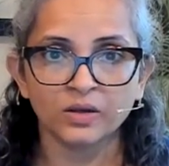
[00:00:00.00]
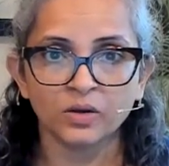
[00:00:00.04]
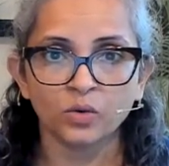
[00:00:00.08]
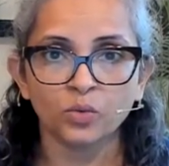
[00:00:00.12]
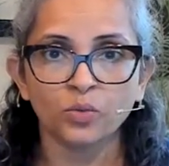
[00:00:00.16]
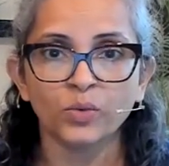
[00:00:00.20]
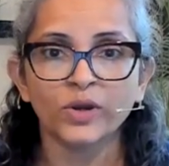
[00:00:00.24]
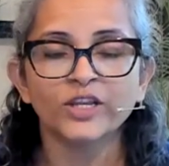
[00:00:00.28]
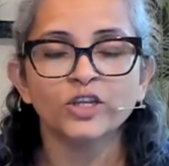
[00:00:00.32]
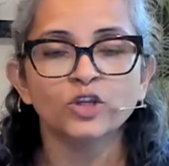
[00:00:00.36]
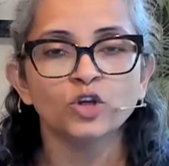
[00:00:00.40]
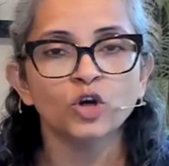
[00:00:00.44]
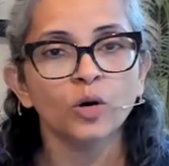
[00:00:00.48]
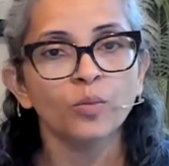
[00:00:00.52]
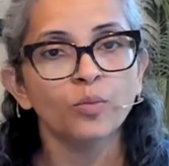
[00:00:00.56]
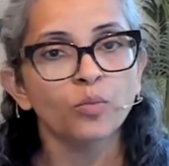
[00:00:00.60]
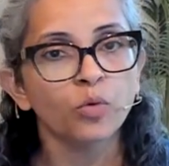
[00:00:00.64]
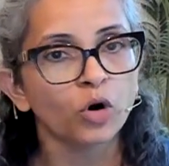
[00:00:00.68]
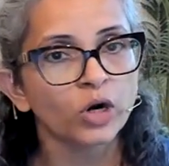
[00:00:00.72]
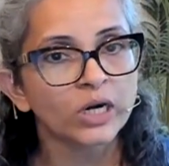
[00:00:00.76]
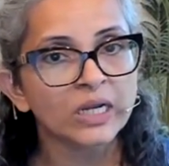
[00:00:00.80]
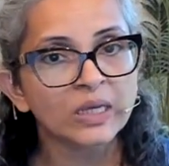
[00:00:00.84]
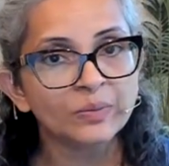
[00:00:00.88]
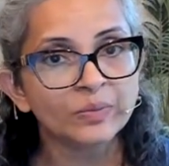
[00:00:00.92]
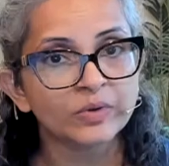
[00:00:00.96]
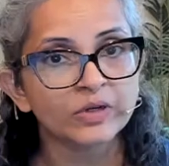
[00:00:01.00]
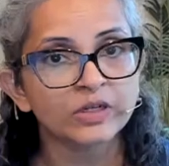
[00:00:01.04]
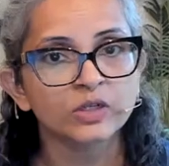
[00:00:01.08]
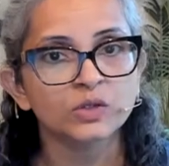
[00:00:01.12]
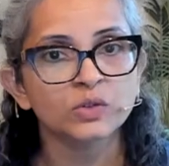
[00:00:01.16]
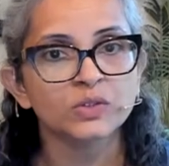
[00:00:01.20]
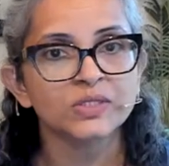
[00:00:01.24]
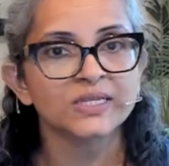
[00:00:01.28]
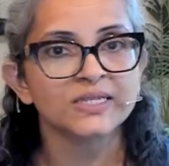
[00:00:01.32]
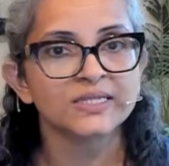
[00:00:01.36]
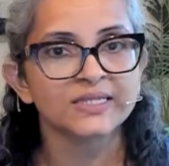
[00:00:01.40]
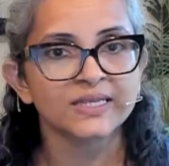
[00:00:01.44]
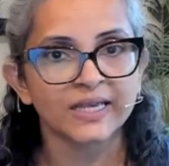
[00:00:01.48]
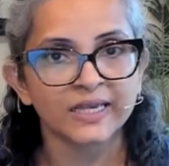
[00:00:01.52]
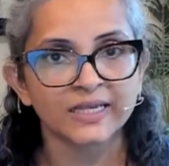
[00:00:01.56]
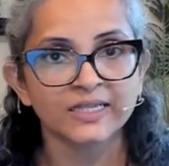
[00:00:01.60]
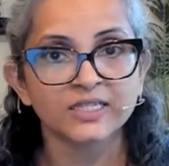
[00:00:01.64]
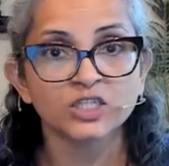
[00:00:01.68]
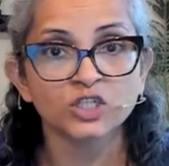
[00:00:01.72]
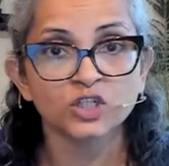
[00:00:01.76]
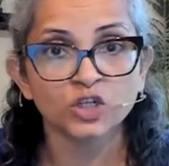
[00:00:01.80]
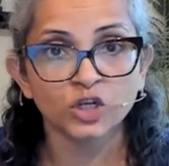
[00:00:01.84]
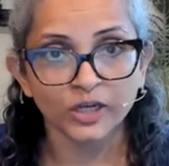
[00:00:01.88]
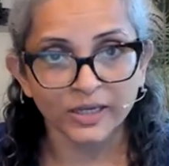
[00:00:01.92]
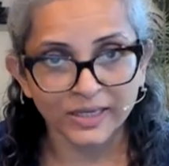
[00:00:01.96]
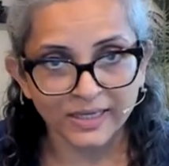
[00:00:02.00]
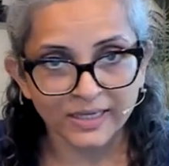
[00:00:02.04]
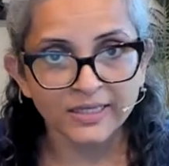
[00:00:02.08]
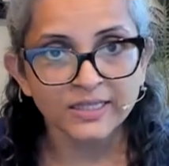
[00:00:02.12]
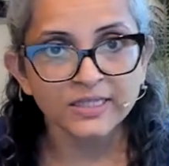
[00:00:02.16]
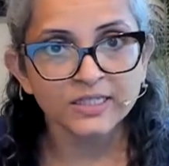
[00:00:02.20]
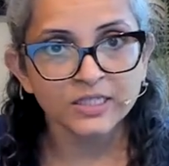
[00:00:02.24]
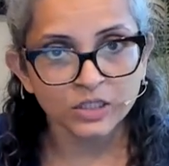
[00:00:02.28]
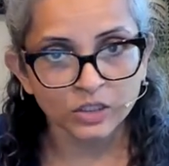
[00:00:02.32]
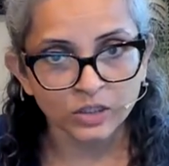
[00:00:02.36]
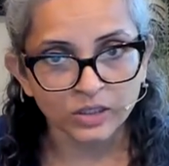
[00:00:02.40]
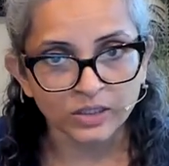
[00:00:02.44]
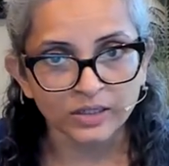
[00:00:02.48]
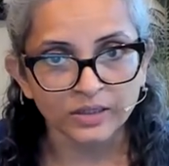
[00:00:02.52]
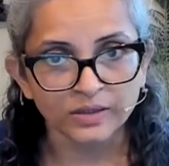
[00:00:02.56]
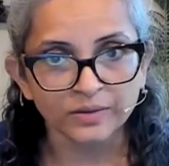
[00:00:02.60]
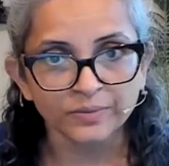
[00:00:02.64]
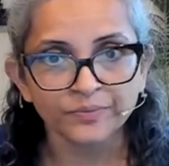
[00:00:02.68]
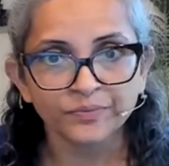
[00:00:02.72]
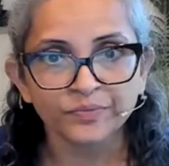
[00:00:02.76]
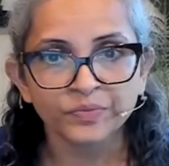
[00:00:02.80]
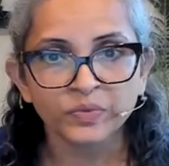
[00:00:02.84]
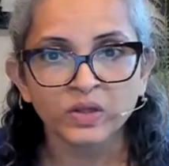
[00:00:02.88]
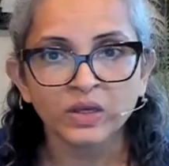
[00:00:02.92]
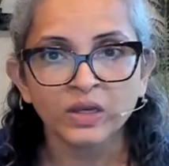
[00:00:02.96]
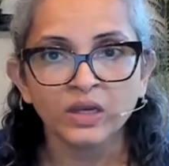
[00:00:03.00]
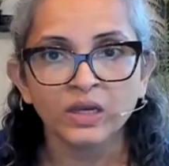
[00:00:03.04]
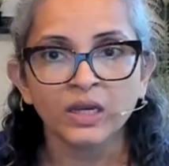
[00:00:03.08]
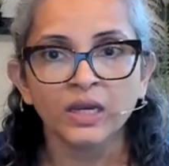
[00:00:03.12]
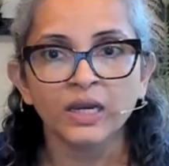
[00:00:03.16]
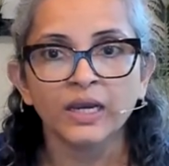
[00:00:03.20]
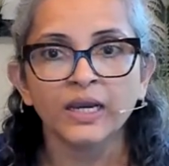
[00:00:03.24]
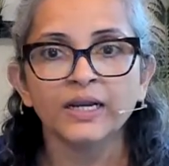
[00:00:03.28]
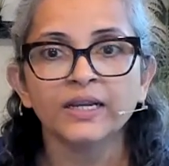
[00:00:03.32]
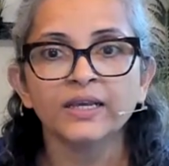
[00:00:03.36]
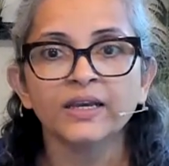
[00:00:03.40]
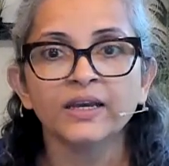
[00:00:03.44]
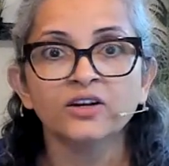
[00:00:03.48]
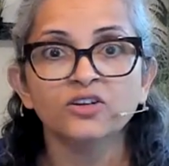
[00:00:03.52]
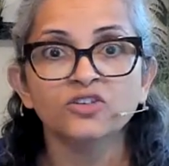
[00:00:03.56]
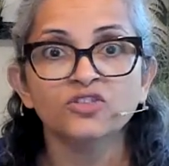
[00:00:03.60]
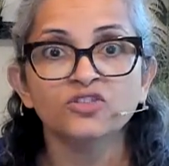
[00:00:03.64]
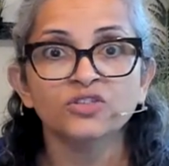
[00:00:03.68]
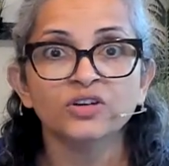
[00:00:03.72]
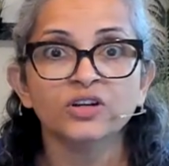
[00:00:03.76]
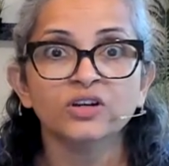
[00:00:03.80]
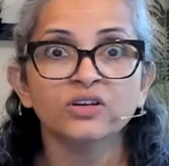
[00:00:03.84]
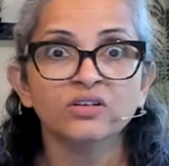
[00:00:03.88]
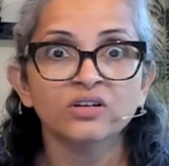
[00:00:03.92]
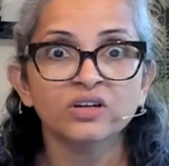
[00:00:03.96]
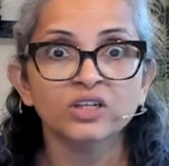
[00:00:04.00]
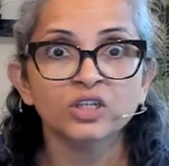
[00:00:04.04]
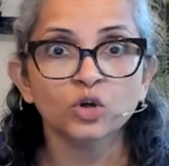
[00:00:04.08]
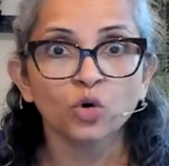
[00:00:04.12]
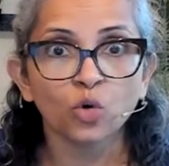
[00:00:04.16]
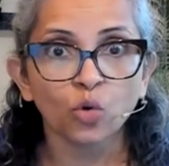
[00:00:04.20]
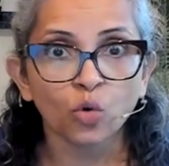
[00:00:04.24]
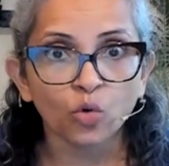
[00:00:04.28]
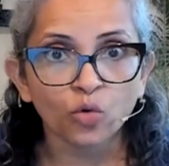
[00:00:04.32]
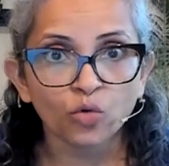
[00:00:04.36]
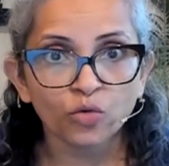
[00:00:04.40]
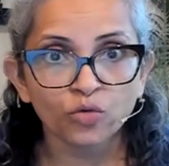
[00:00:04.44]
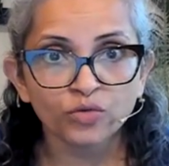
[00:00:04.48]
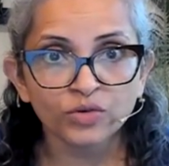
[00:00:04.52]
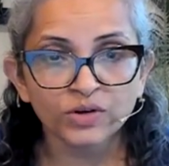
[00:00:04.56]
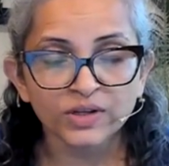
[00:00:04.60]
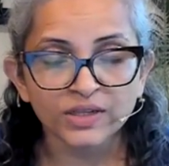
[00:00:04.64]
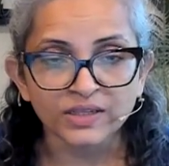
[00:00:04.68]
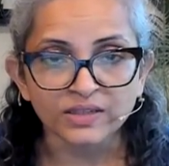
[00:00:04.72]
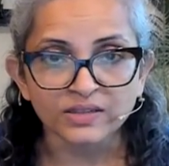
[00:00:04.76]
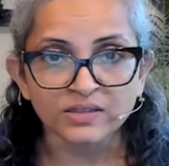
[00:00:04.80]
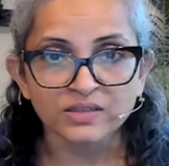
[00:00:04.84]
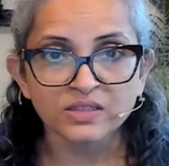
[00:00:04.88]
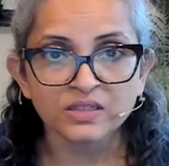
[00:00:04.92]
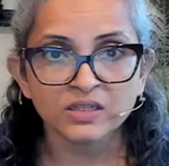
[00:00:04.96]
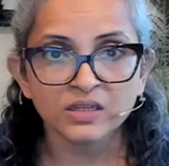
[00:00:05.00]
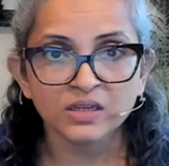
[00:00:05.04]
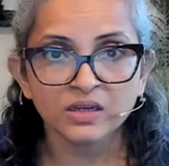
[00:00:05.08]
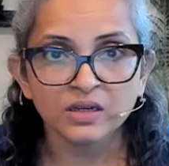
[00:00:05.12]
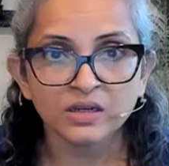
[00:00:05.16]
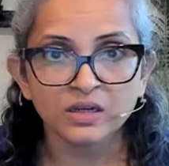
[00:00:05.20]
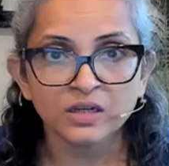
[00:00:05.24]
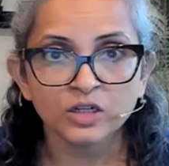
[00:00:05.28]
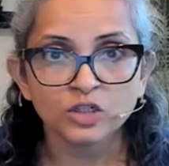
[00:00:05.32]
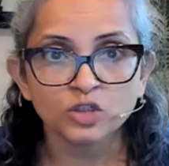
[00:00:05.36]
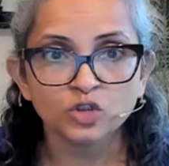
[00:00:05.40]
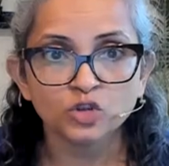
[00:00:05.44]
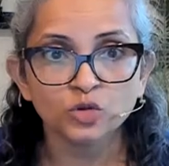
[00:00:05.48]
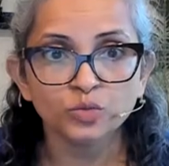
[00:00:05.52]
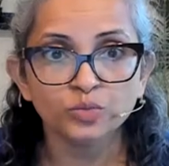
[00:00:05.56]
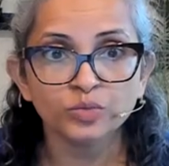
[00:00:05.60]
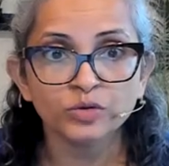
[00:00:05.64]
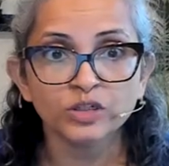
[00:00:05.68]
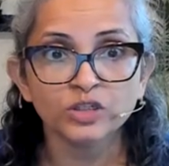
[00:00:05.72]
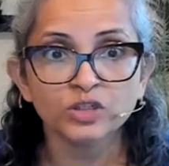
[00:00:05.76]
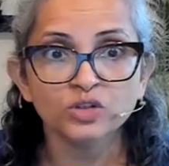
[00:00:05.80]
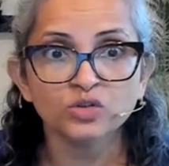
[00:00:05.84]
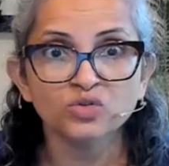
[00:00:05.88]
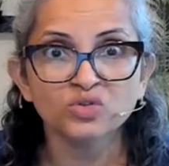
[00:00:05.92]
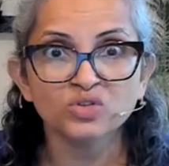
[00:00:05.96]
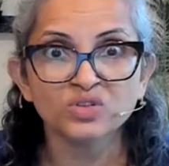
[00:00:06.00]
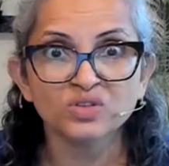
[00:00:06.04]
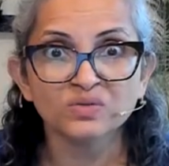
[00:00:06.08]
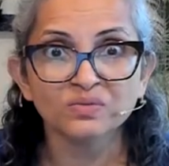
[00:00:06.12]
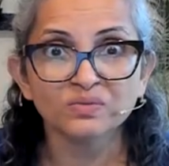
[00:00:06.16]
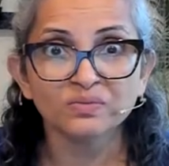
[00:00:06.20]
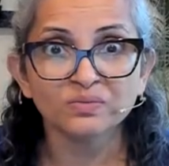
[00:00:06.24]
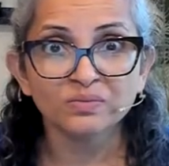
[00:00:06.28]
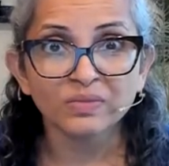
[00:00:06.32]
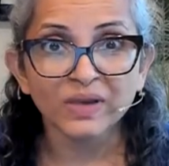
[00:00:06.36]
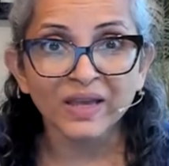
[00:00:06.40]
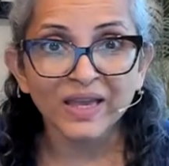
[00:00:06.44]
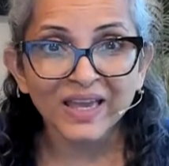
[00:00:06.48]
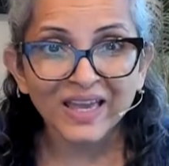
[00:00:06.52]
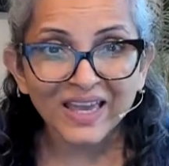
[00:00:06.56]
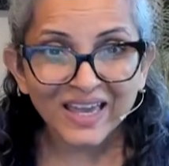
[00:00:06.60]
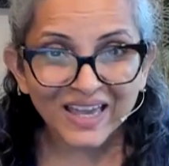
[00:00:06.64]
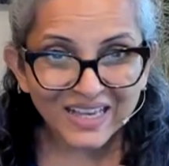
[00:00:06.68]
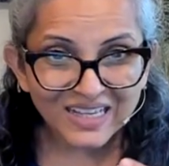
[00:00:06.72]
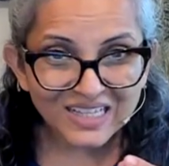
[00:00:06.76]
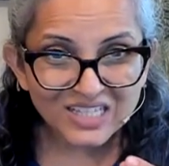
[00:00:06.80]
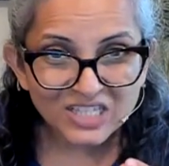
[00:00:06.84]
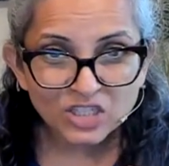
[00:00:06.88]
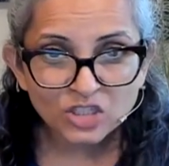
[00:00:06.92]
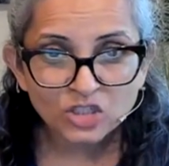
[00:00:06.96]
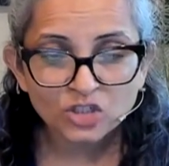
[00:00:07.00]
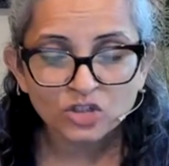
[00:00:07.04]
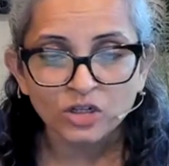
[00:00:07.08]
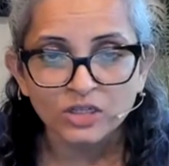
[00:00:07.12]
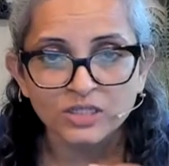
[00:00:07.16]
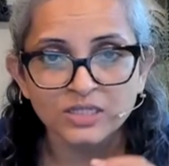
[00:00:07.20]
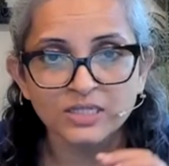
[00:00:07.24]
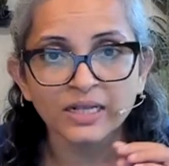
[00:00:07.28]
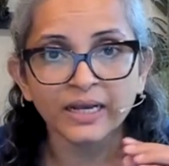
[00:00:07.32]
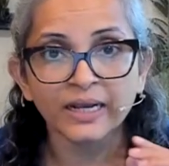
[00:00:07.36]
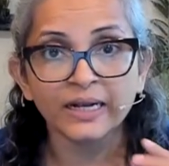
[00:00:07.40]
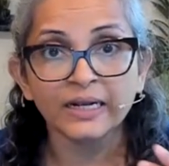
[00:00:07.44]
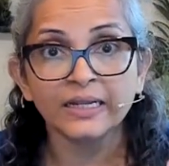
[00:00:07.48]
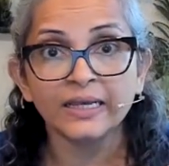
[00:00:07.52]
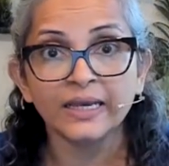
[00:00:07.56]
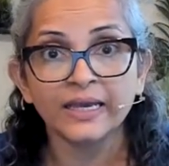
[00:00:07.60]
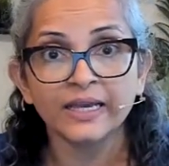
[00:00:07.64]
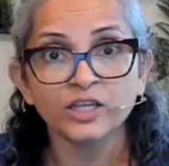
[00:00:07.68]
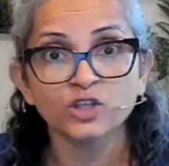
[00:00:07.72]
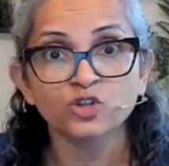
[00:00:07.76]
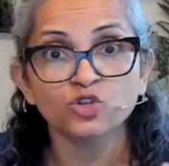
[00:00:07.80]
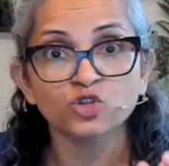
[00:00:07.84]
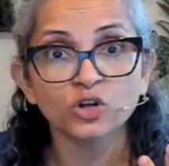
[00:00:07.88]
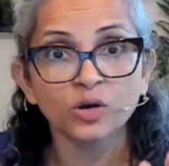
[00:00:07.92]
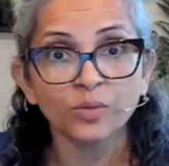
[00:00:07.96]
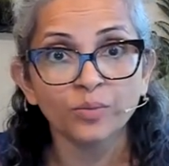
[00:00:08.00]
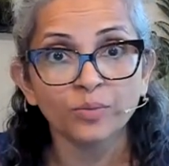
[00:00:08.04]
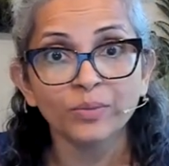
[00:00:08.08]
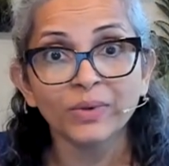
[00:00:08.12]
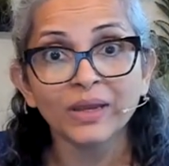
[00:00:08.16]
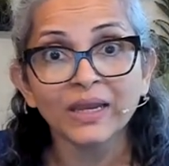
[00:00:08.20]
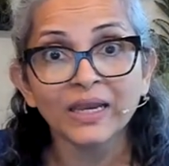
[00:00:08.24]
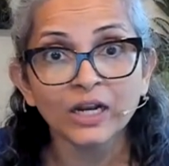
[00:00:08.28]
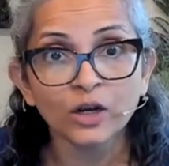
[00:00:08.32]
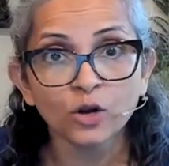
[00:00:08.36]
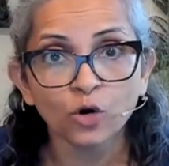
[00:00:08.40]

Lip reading: When your body produces extra insulin, it can trigger your ovaries to produce slightly extra male